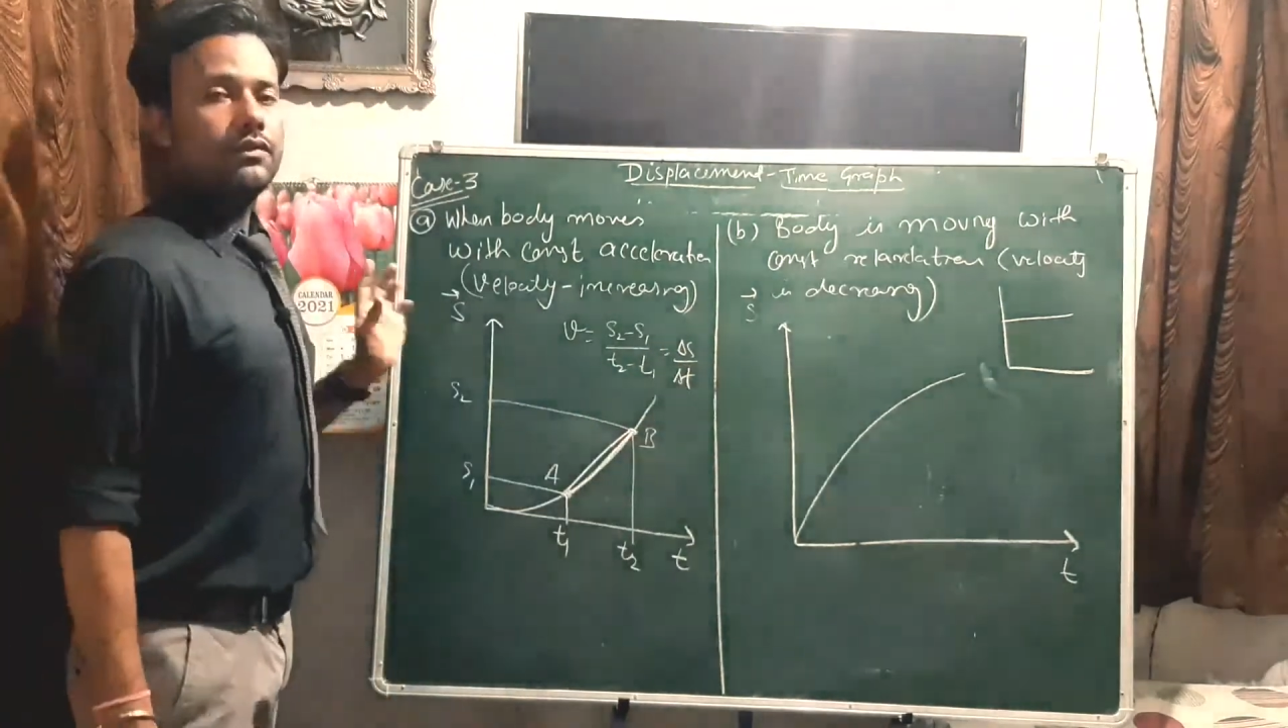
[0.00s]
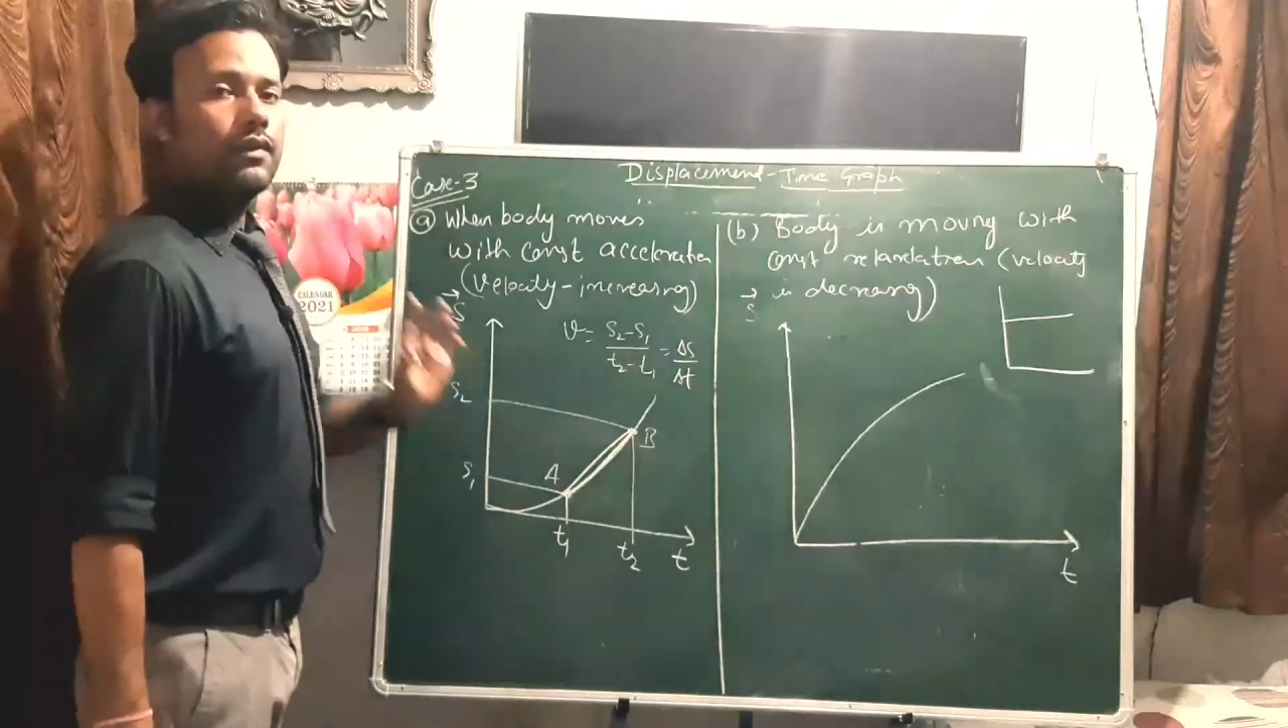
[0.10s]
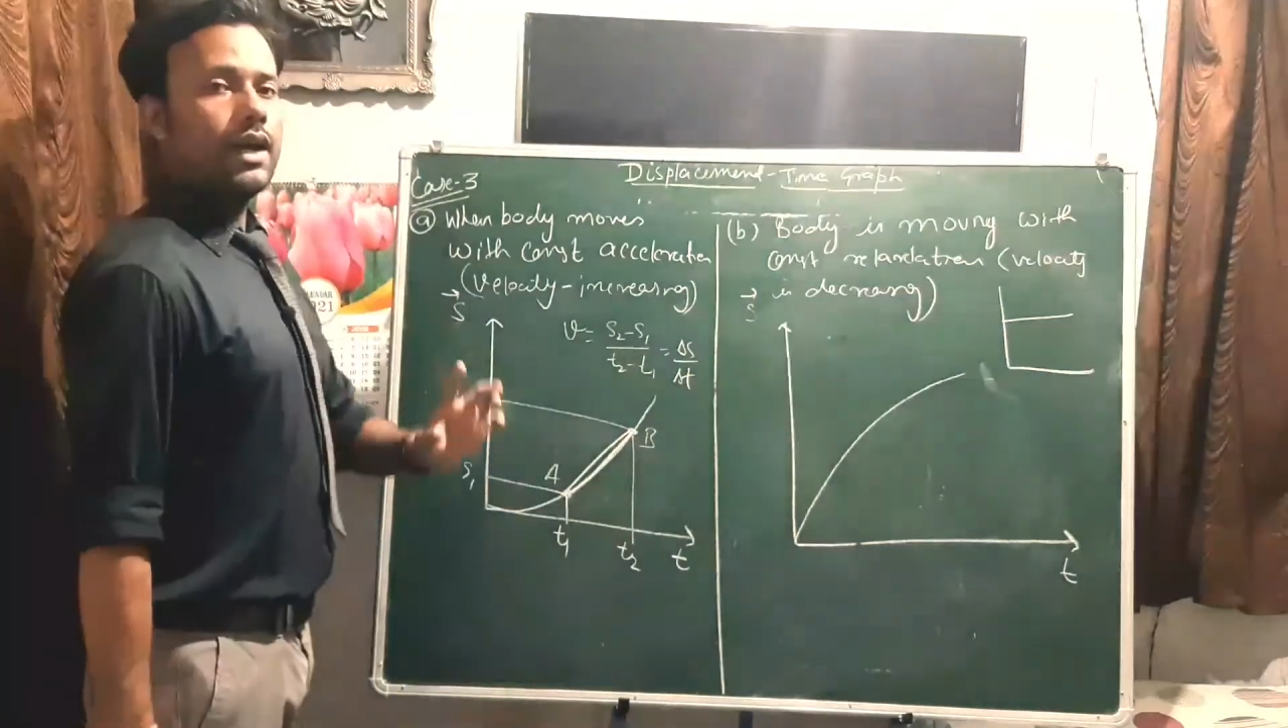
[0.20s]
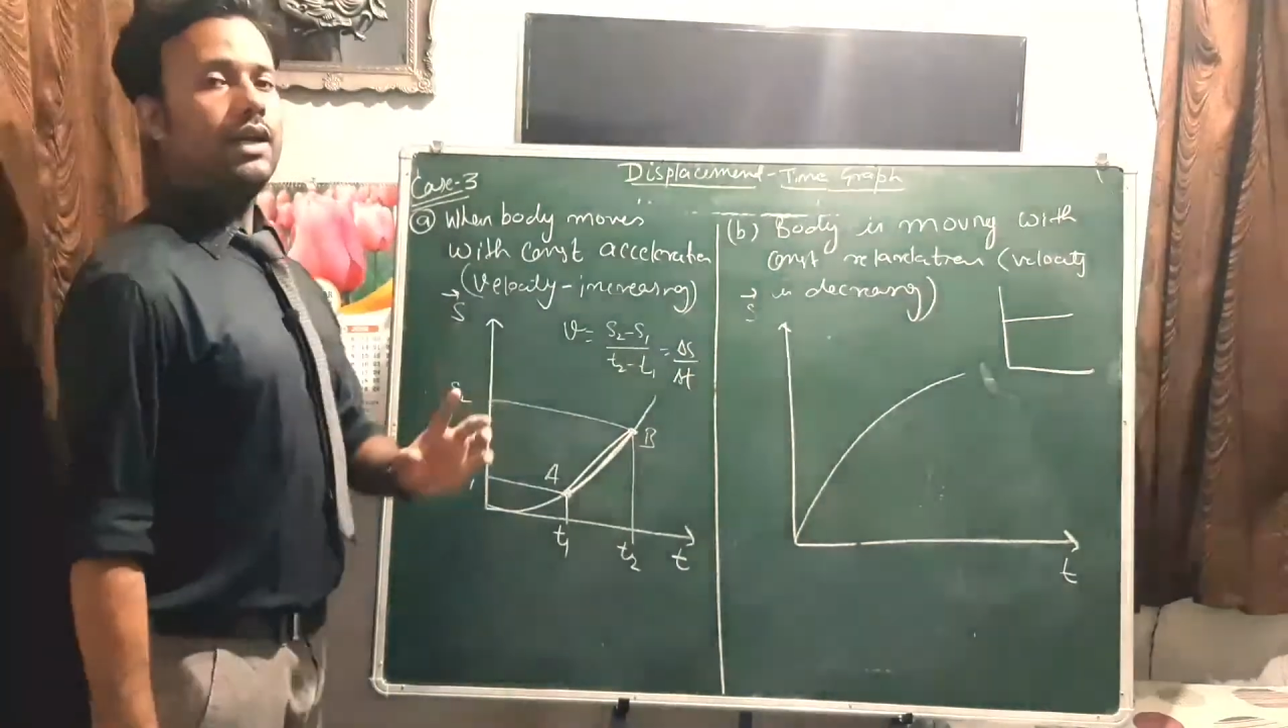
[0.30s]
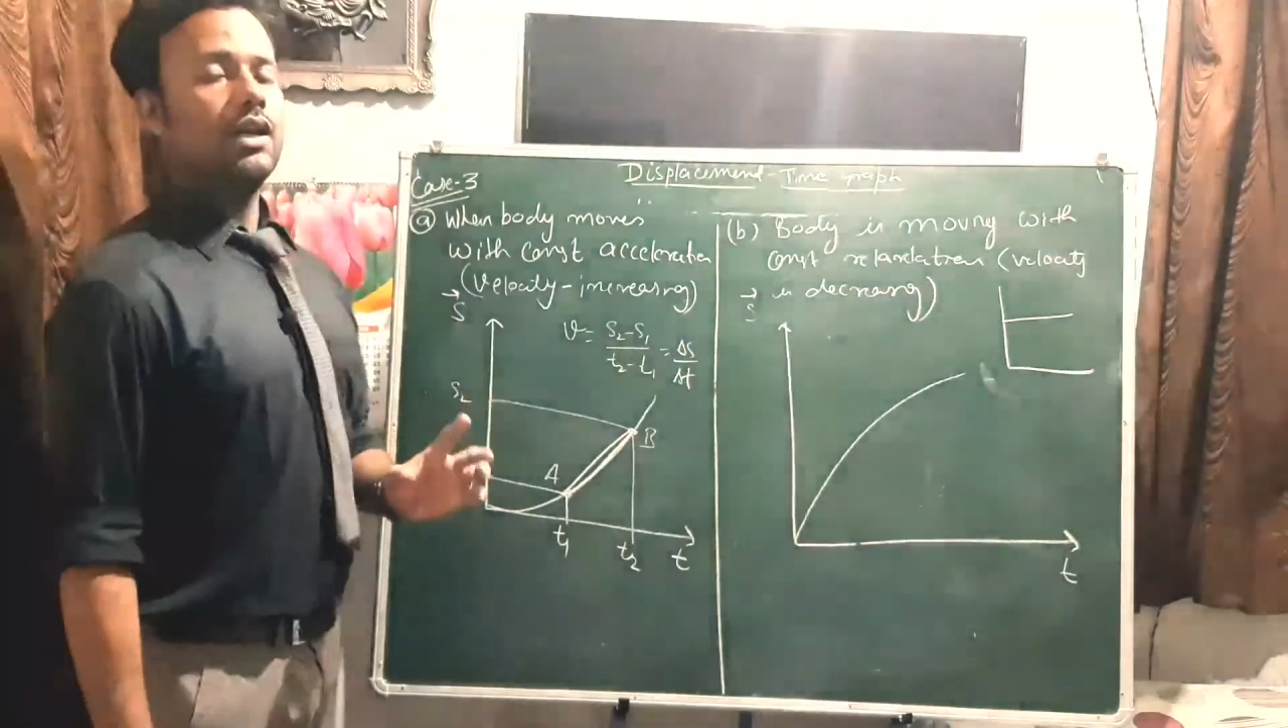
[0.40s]

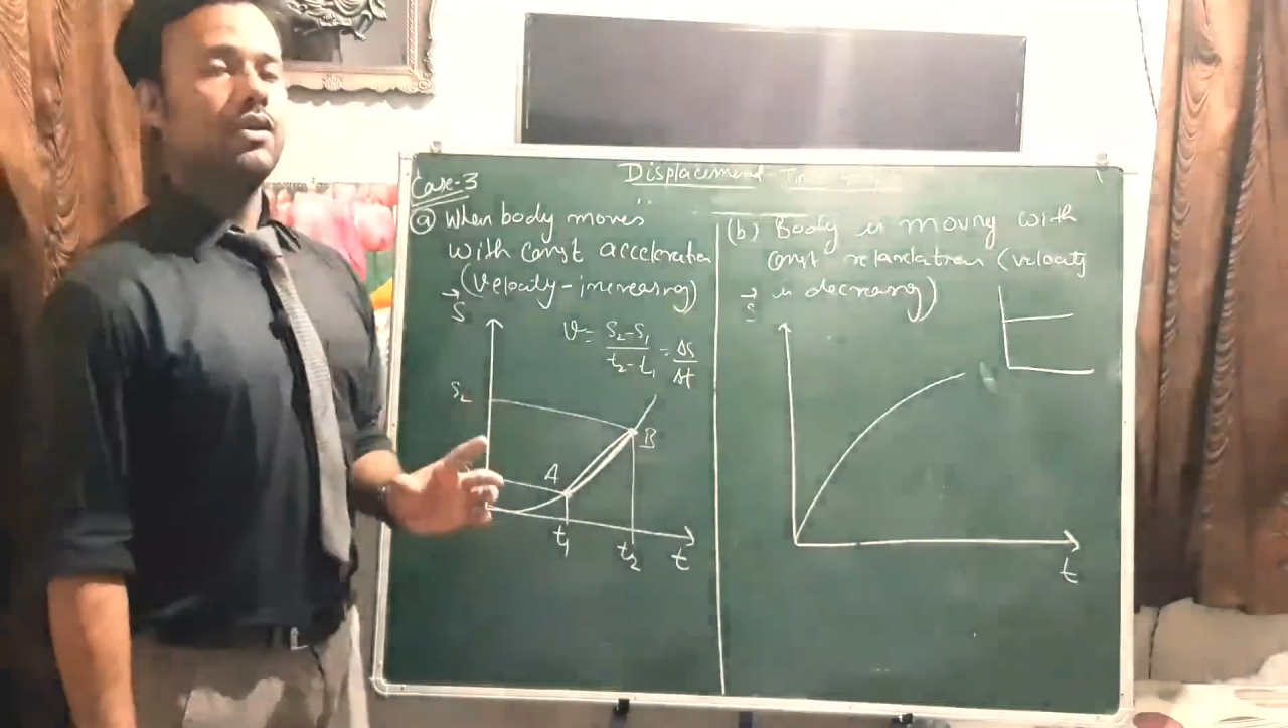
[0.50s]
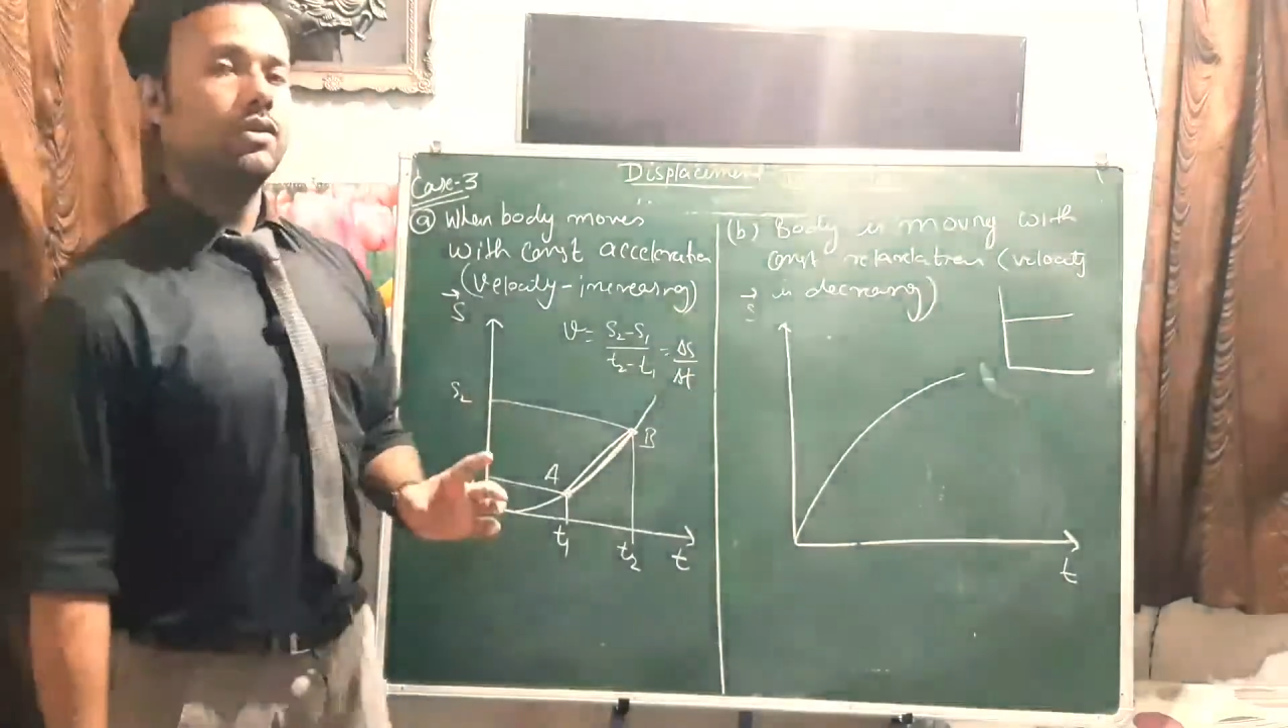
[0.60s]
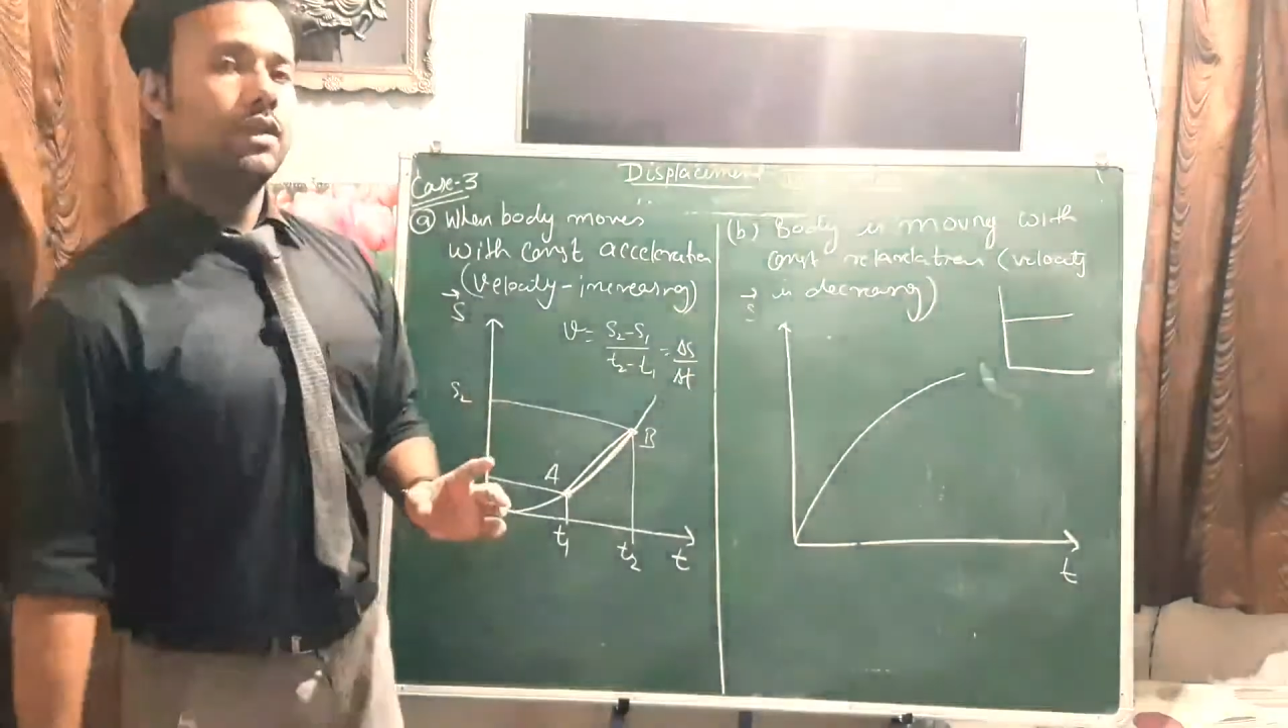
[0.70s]
find out